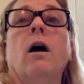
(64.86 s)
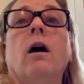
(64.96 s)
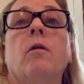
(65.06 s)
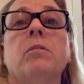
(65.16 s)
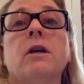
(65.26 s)

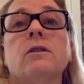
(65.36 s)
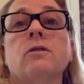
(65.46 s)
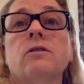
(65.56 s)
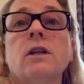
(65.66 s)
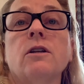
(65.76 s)
uh, because
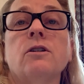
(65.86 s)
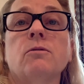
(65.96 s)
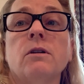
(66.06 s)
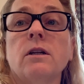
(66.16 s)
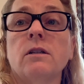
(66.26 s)
her
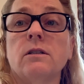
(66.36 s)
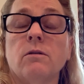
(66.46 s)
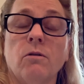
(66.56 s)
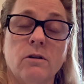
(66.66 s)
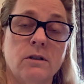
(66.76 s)
sensory
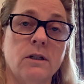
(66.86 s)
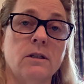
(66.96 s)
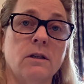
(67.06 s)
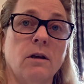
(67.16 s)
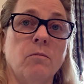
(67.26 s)
uh,
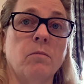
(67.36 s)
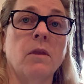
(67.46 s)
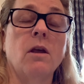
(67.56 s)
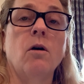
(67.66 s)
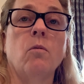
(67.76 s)
system
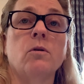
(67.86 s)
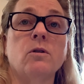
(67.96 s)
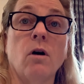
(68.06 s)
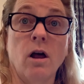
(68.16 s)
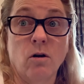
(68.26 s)

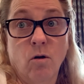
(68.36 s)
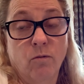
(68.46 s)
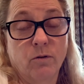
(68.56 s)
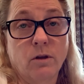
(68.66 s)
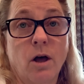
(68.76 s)
was on
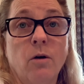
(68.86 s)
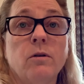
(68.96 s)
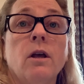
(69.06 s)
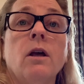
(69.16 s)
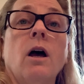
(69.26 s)
overload.